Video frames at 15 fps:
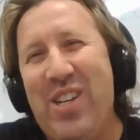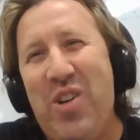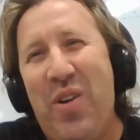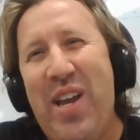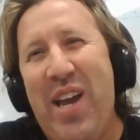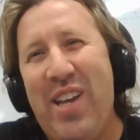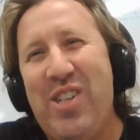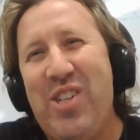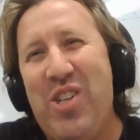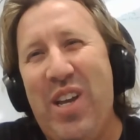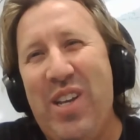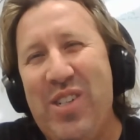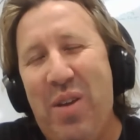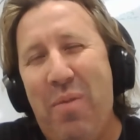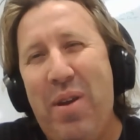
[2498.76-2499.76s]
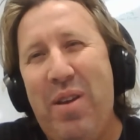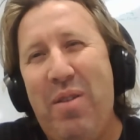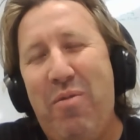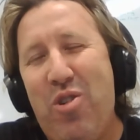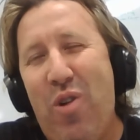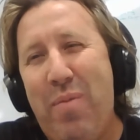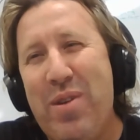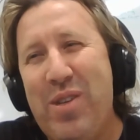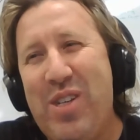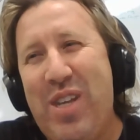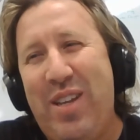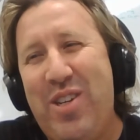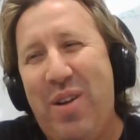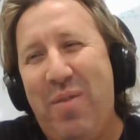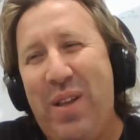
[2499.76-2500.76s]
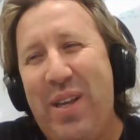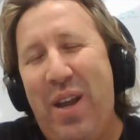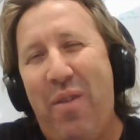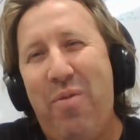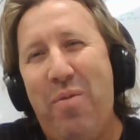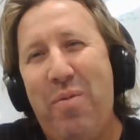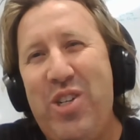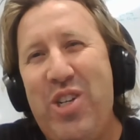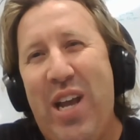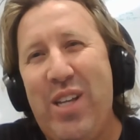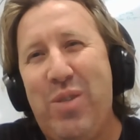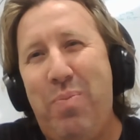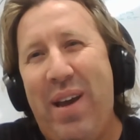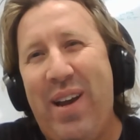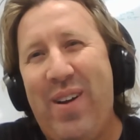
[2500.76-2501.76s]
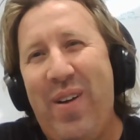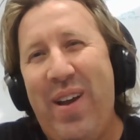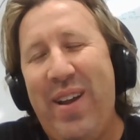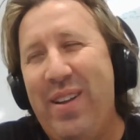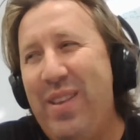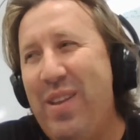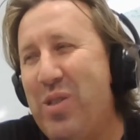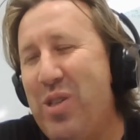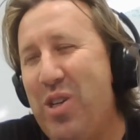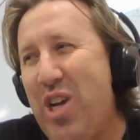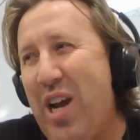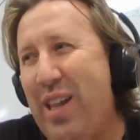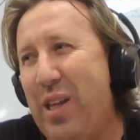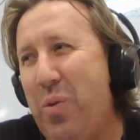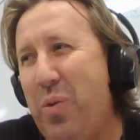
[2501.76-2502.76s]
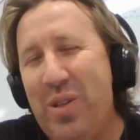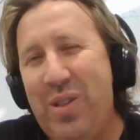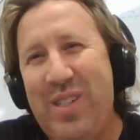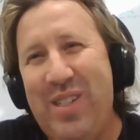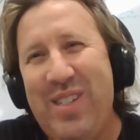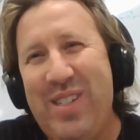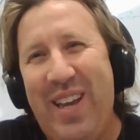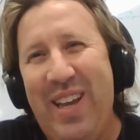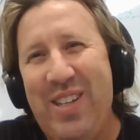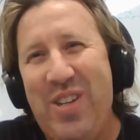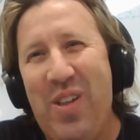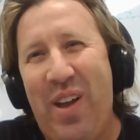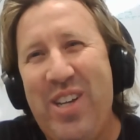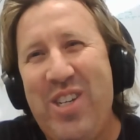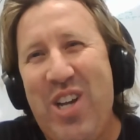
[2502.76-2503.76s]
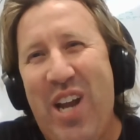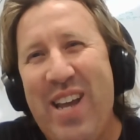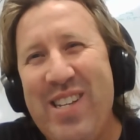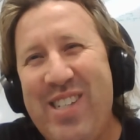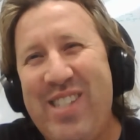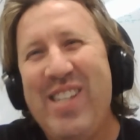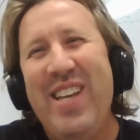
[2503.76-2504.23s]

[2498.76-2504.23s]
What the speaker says: Johnny hates jazz. So drummers generally come from a jazz background, and there was a Charlie Watts. Yeah, do you like jazz?